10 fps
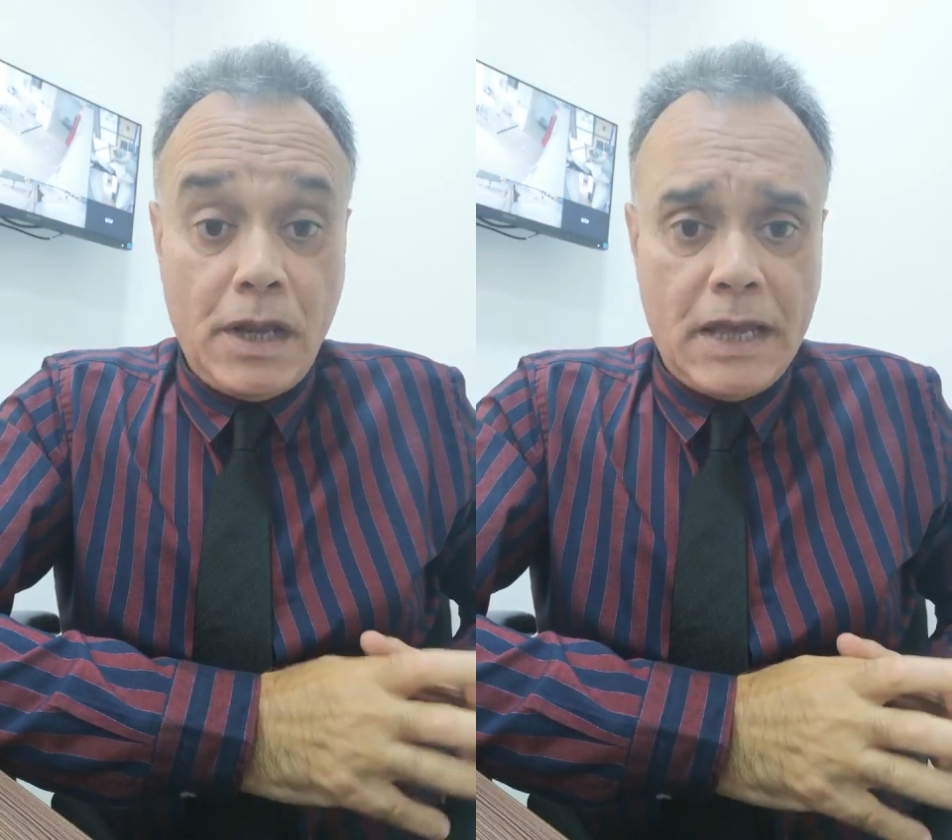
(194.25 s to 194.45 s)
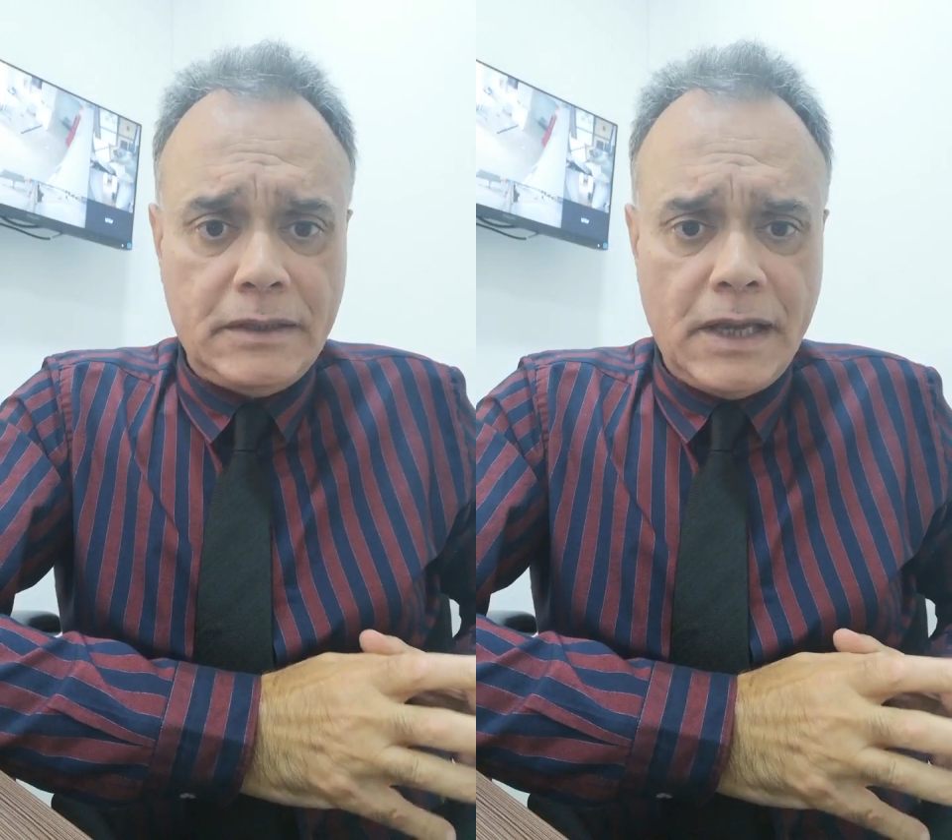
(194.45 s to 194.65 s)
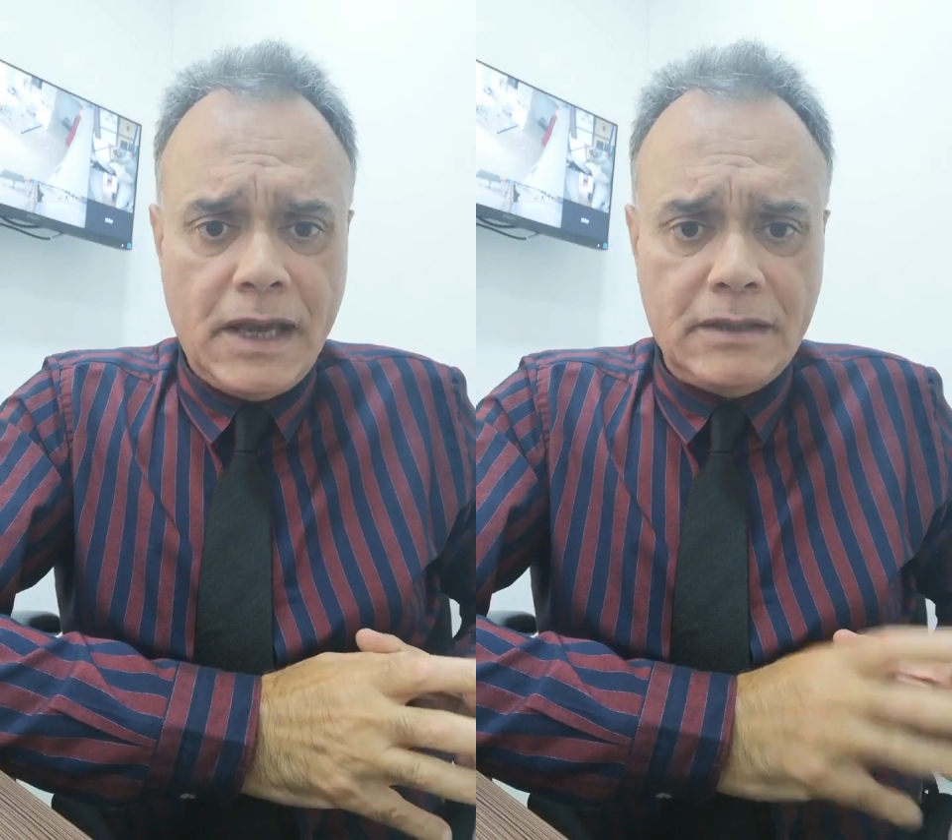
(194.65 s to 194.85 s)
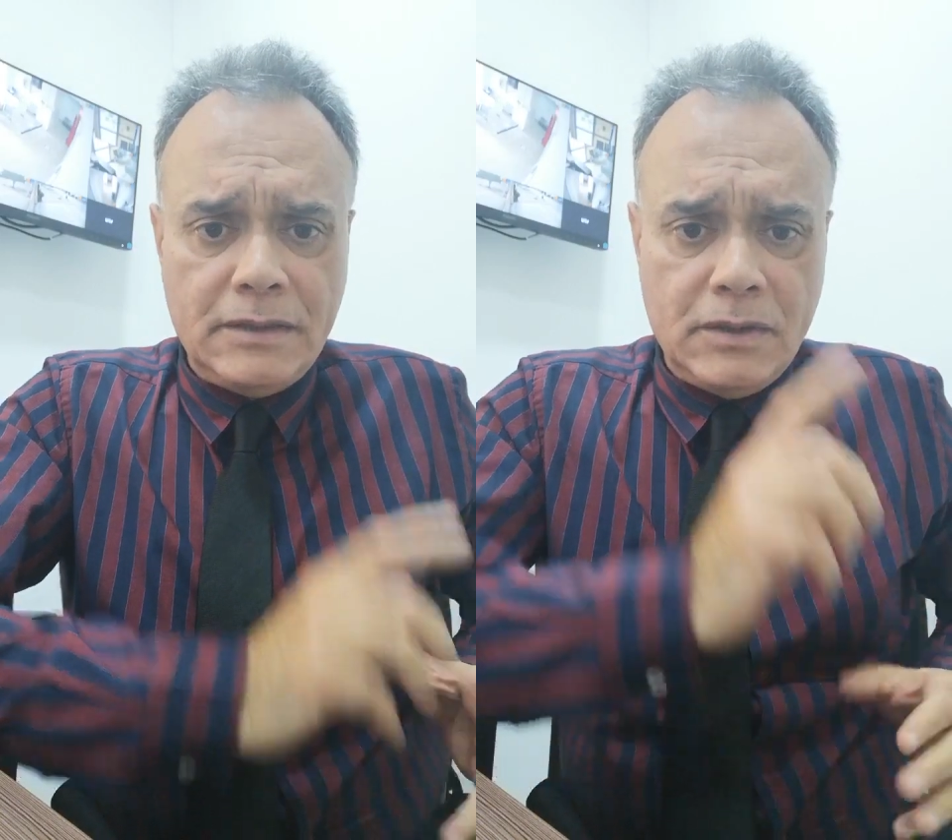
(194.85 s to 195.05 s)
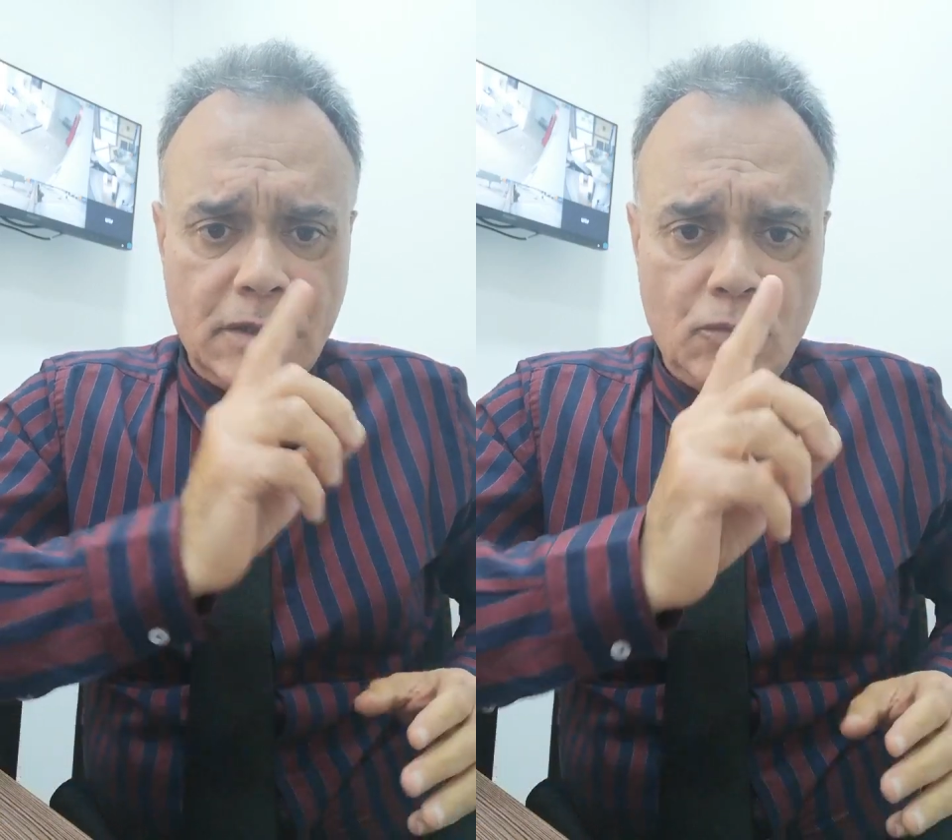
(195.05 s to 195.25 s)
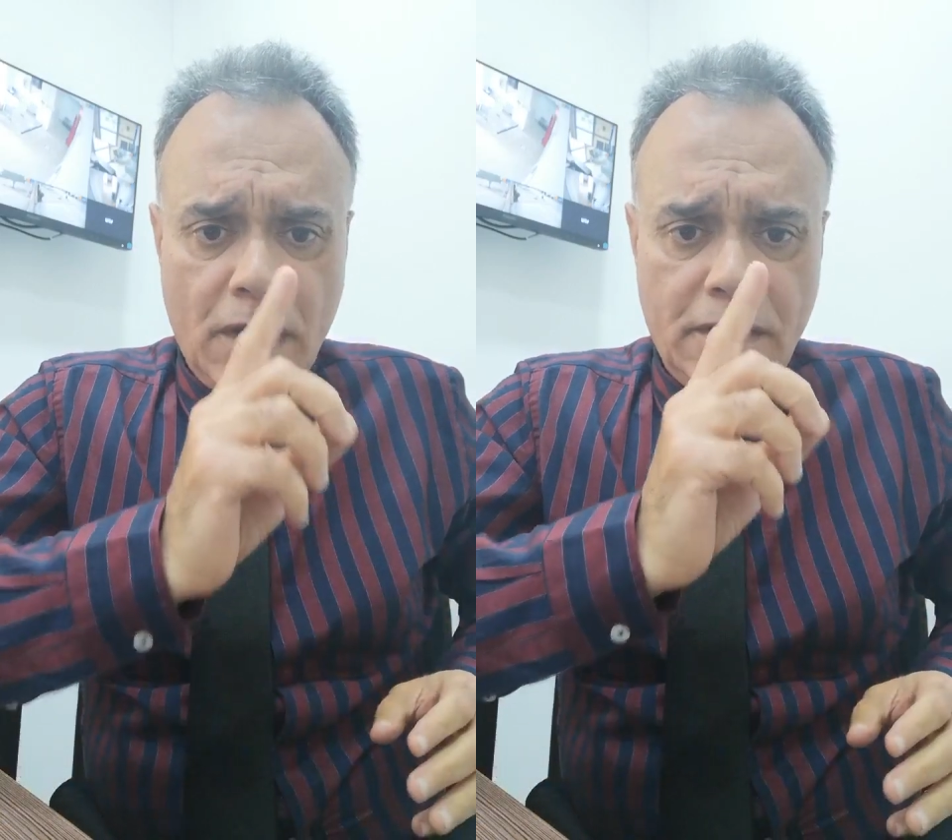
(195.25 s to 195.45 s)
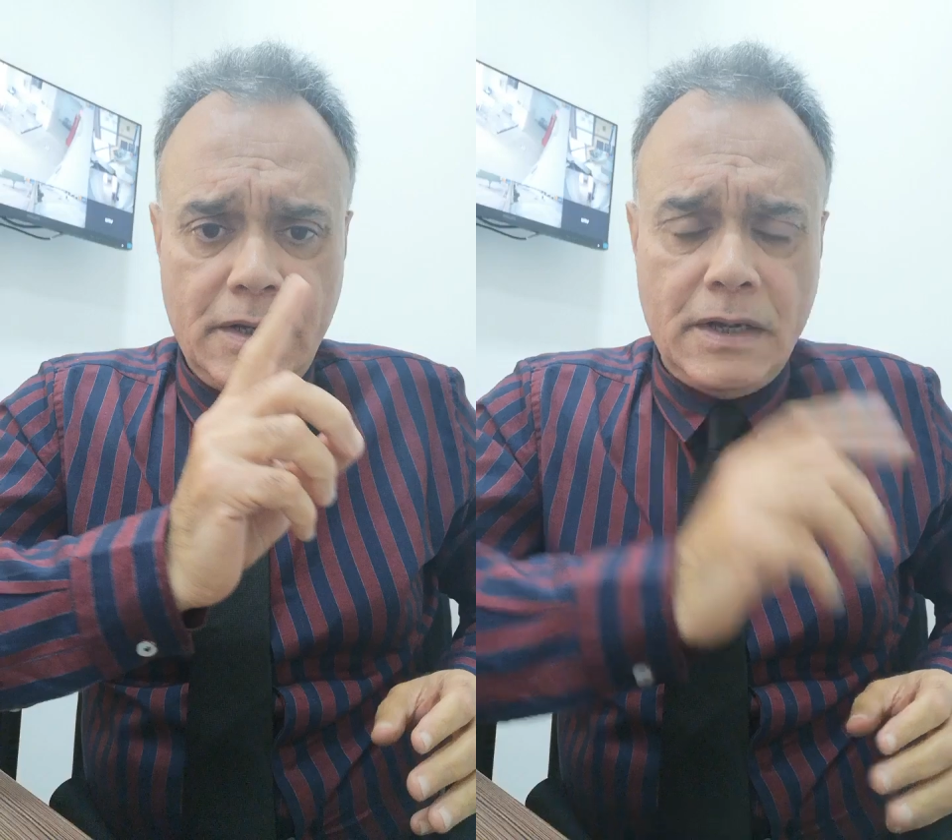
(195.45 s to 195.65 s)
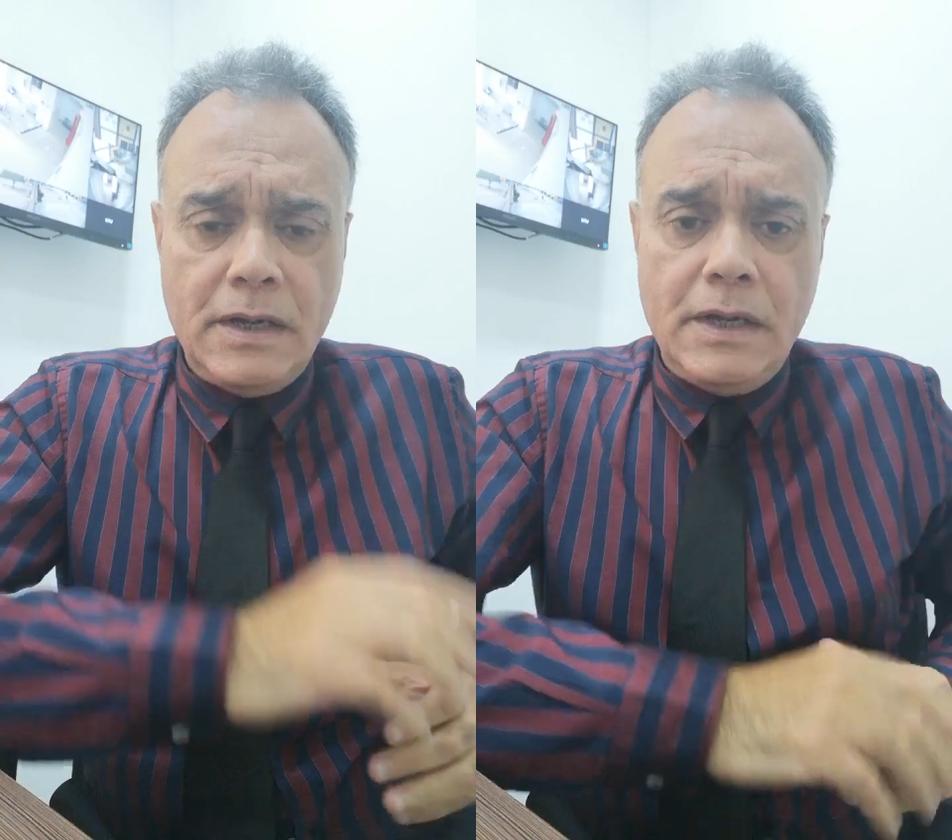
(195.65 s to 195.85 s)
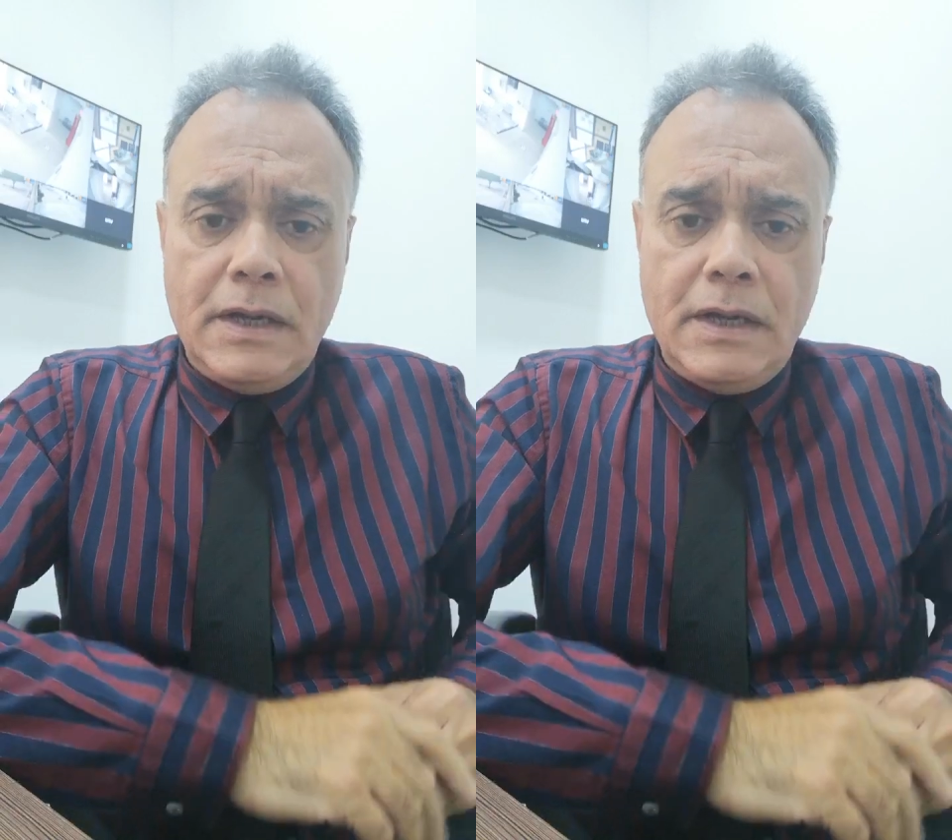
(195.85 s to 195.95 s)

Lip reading: and I had one